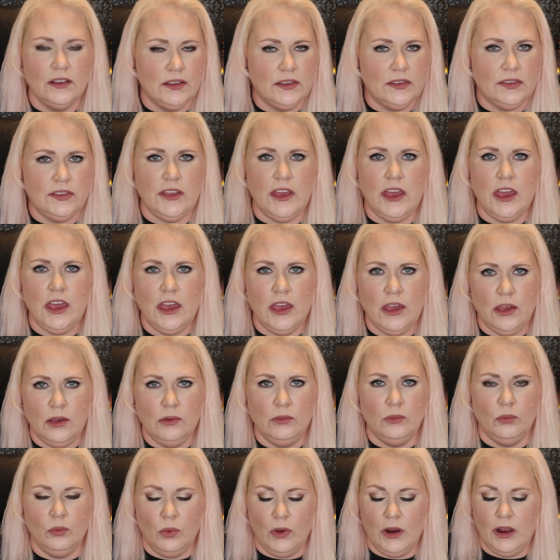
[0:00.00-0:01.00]

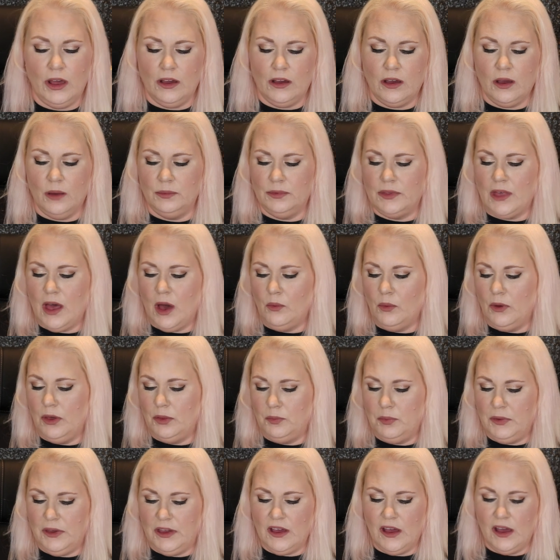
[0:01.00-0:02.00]
see what it comes out
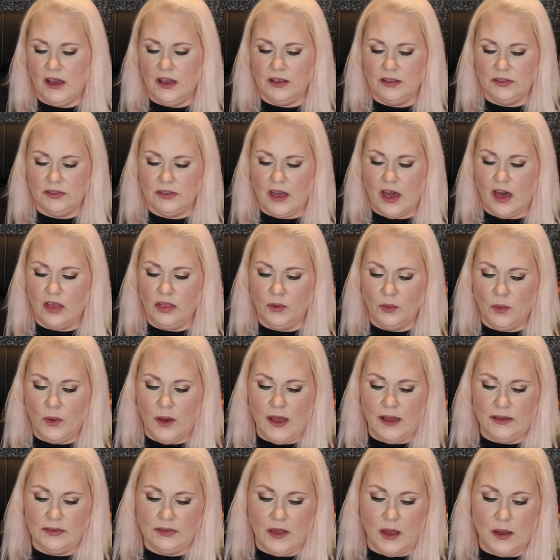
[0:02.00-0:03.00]
with, because
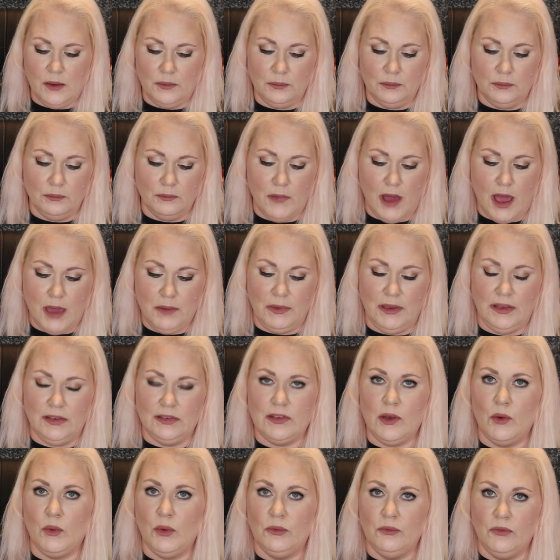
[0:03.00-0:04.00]
otherwise I might be
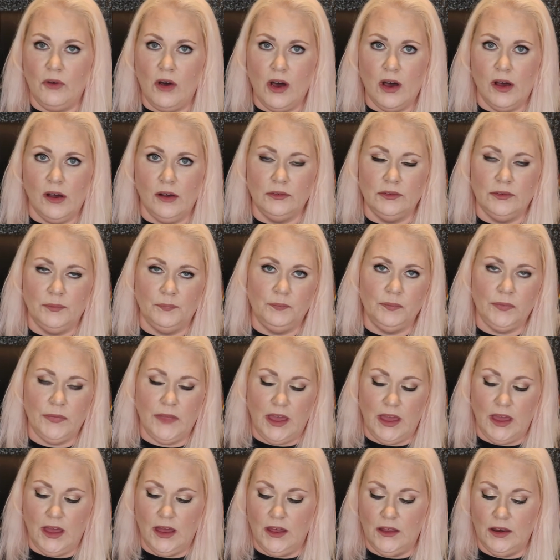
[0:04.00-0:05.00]
so involved
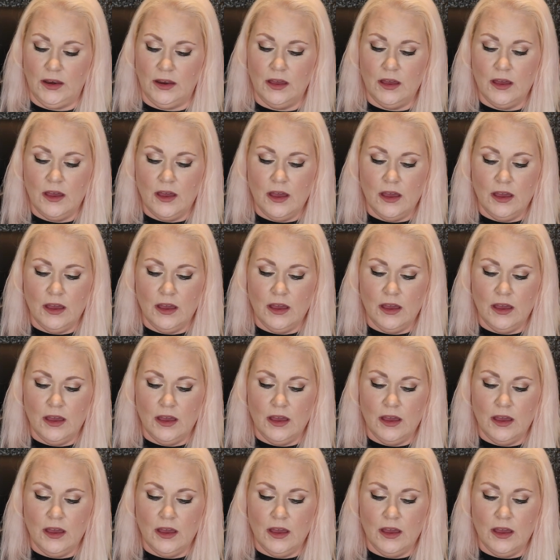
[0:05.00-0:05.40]
in